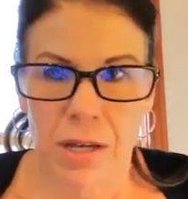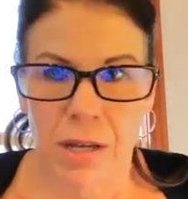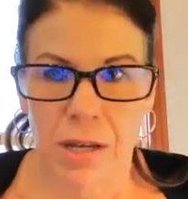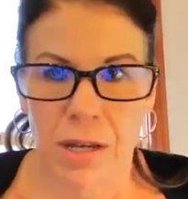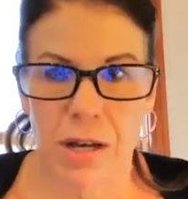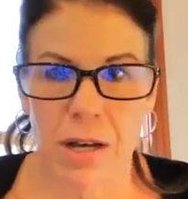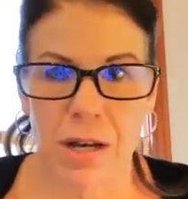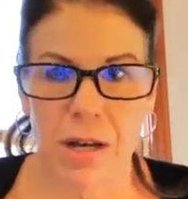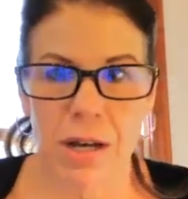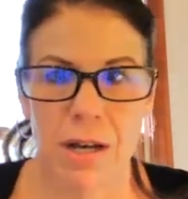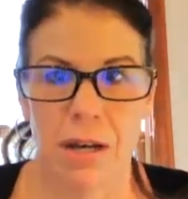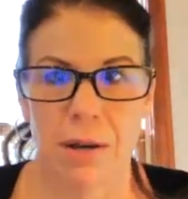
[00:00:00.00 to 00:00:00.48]

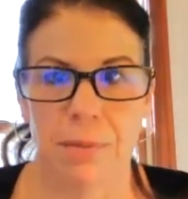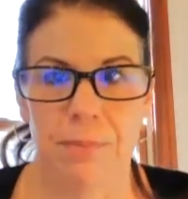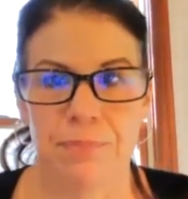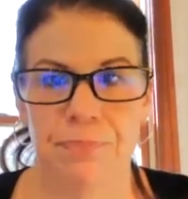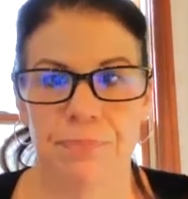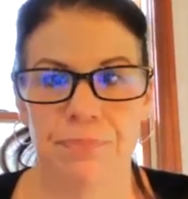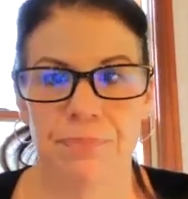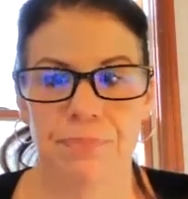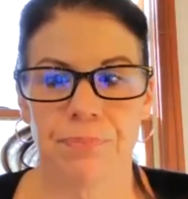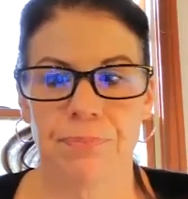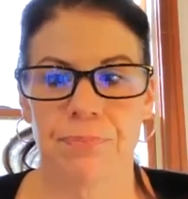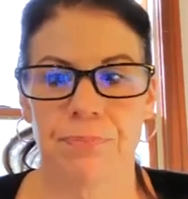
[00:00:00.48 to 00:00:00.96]

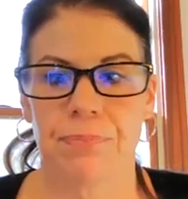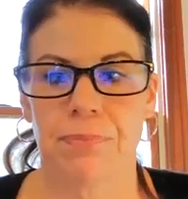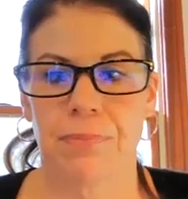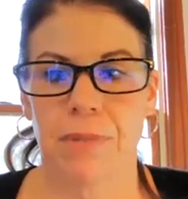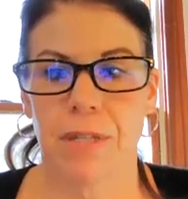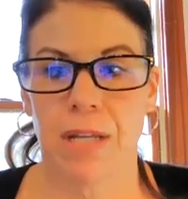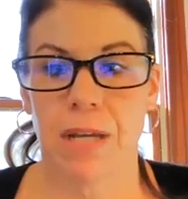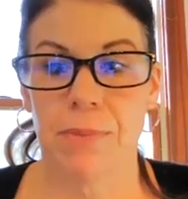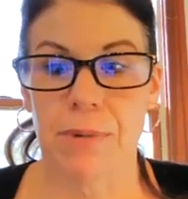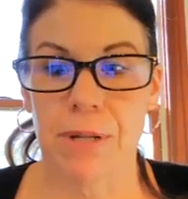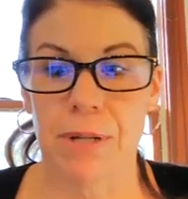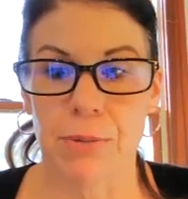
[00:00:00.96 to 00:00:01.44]

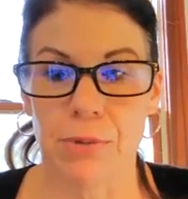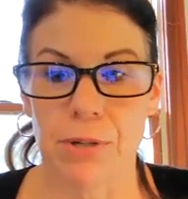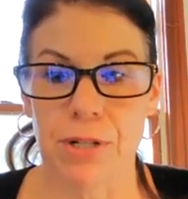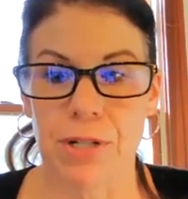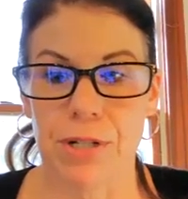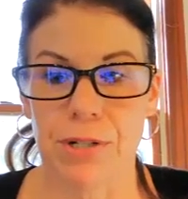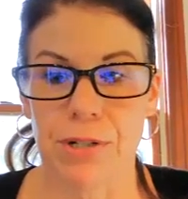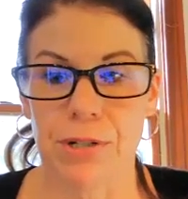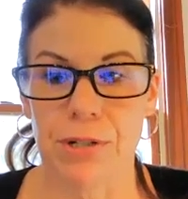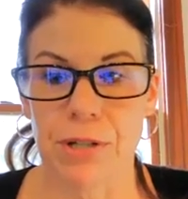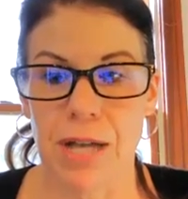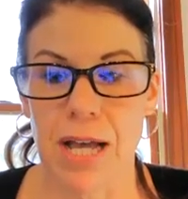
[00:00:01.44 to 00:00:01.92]
we
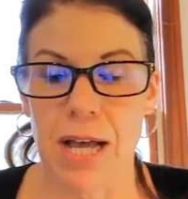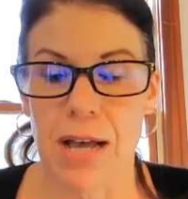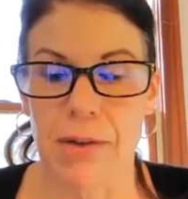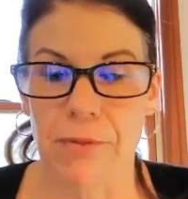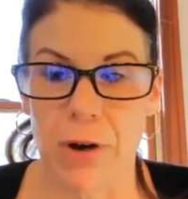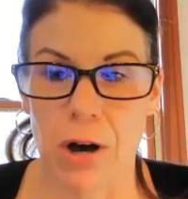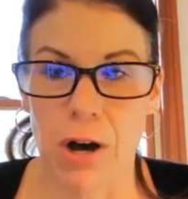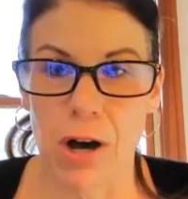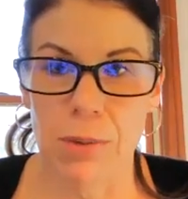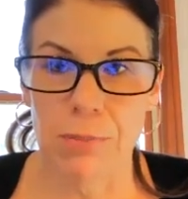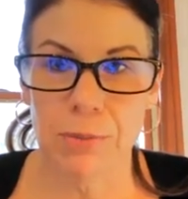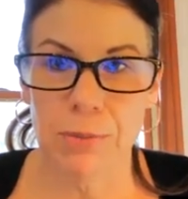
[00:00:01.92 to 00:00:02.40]
can have
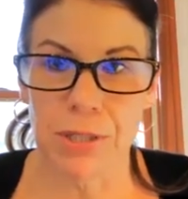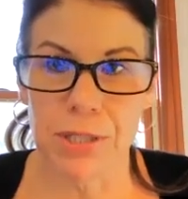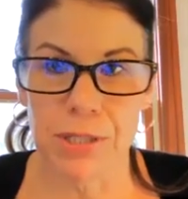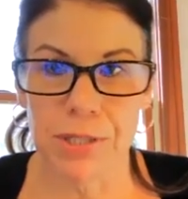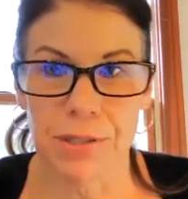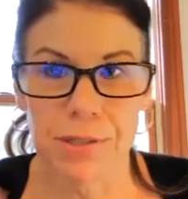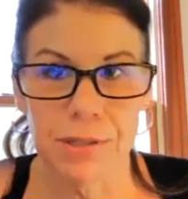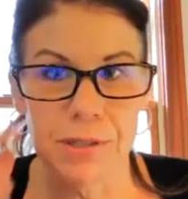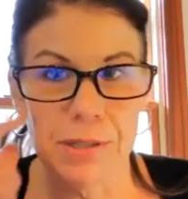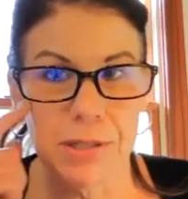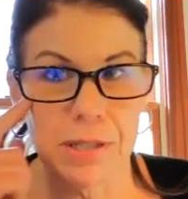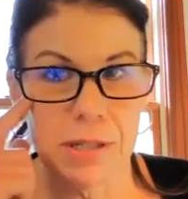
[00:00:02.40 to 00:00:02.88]

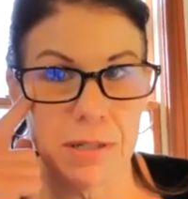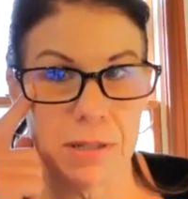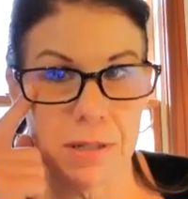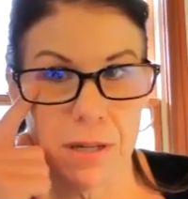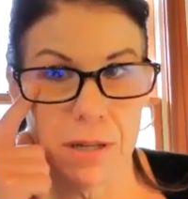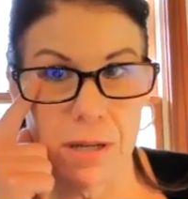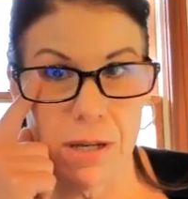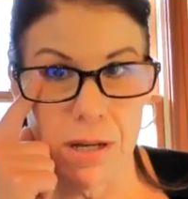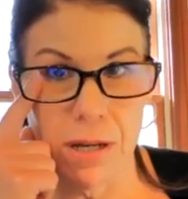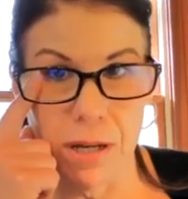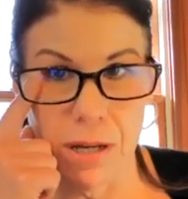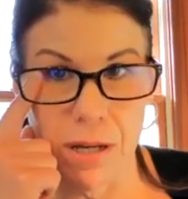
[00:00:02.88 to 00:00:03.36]
options
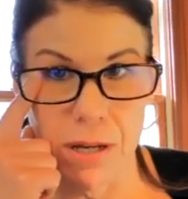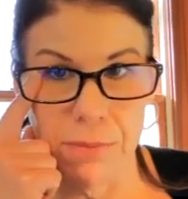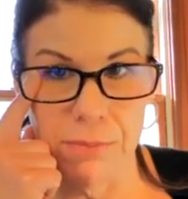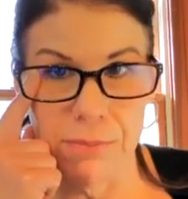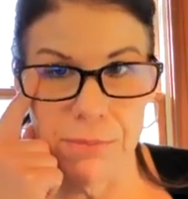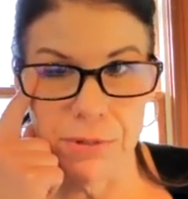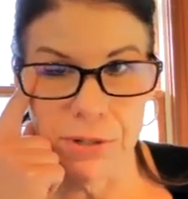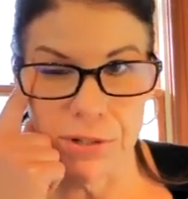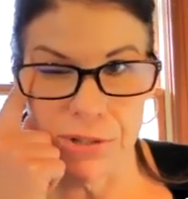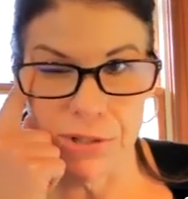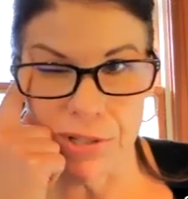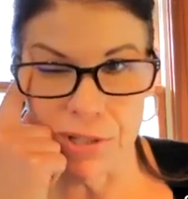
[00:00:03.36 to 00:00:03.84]

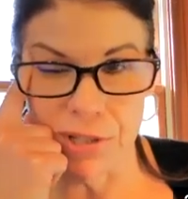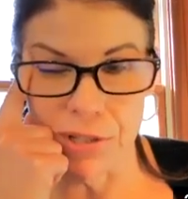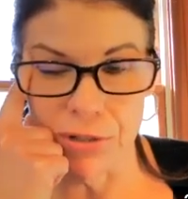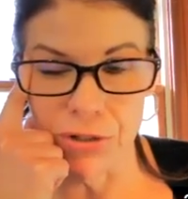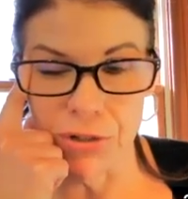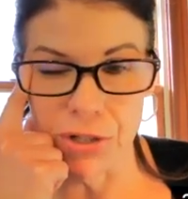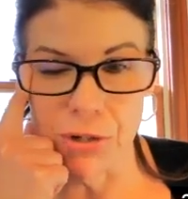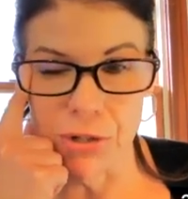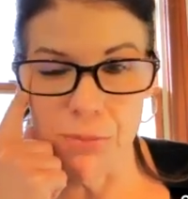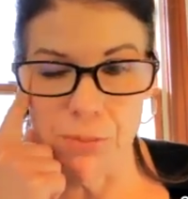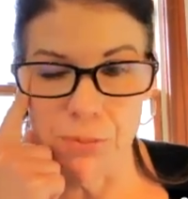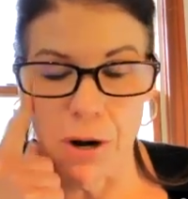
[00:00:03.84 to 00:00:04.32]
just to
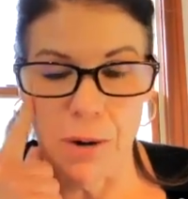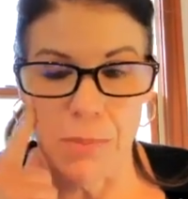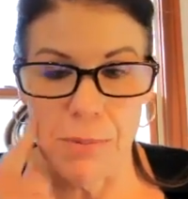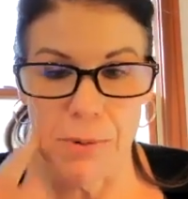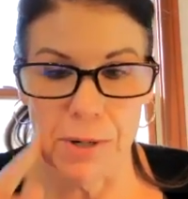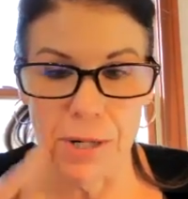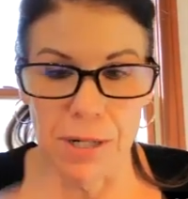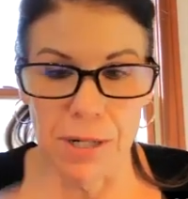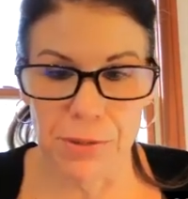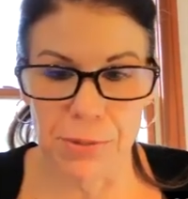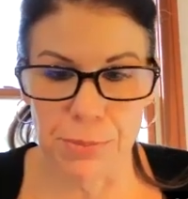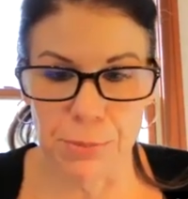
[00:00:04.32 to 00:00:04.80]
show
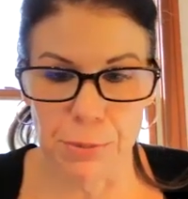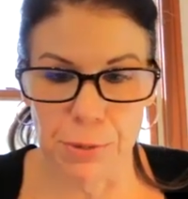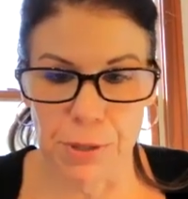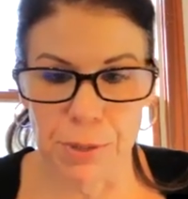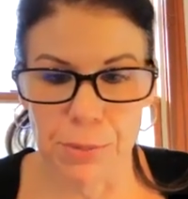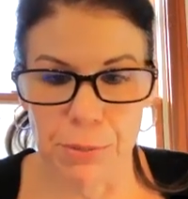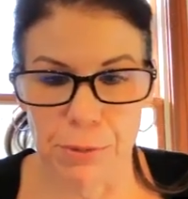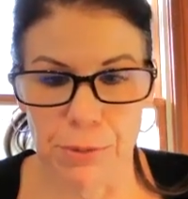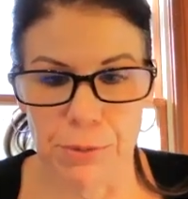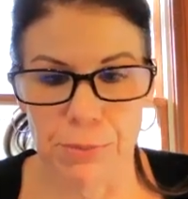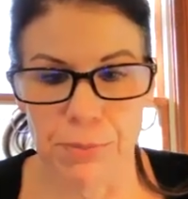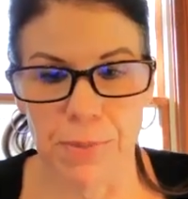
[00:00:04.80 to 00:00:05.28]
property to
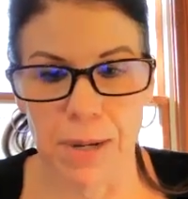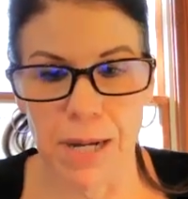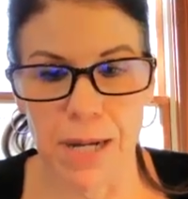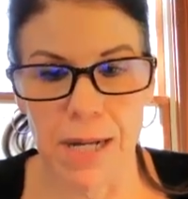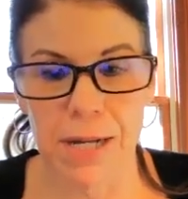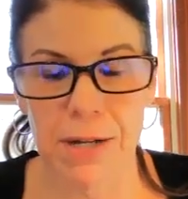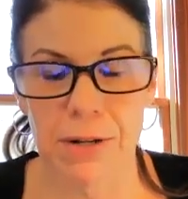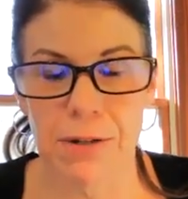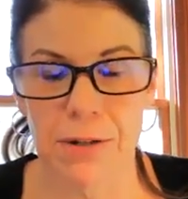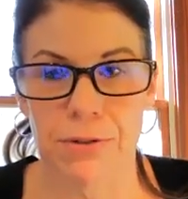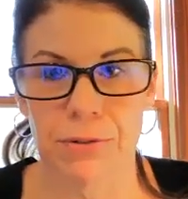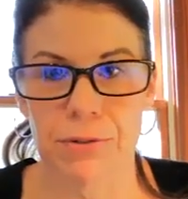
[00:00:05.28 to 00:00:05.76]
pre-approved
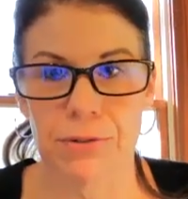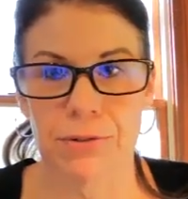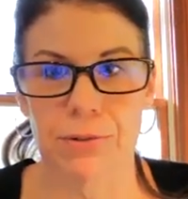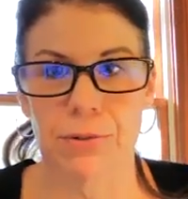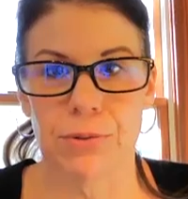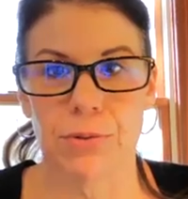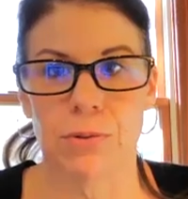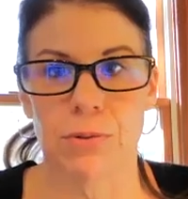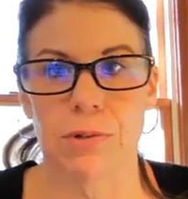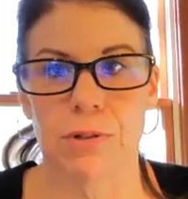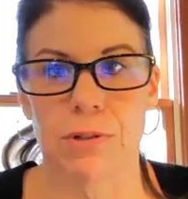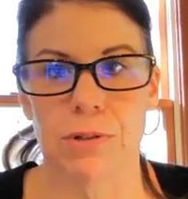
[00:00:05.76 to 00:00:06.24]
buyers,
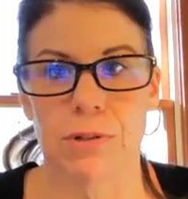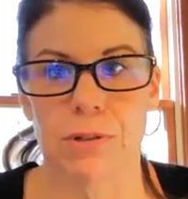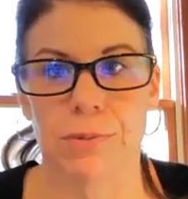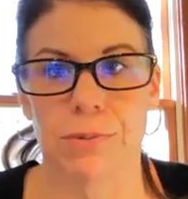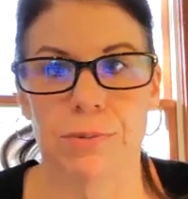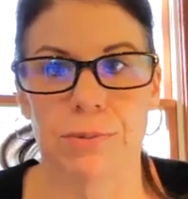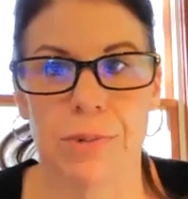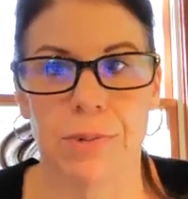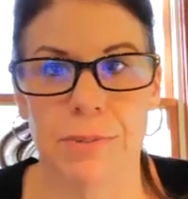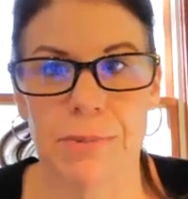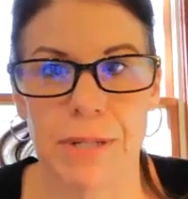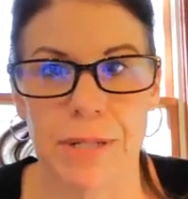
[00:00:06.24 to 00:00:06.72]
or
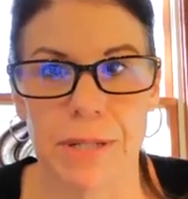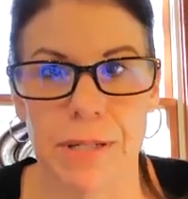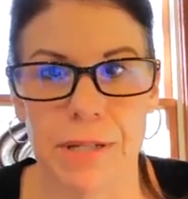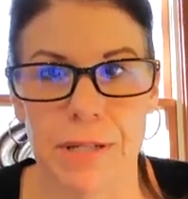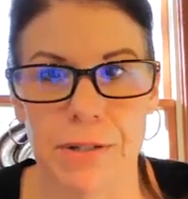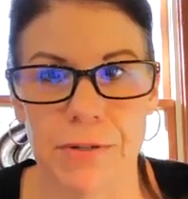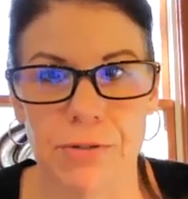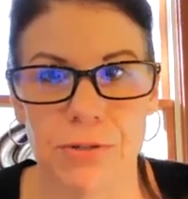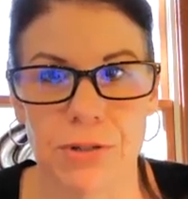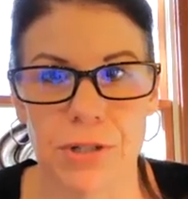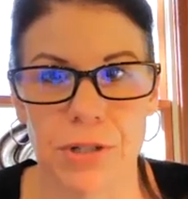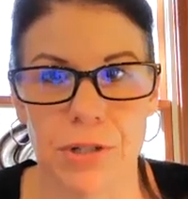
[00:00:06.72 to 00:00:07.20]
they
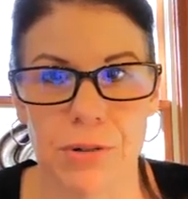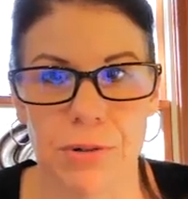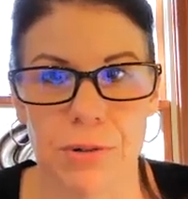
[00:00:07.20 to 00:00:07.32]
can show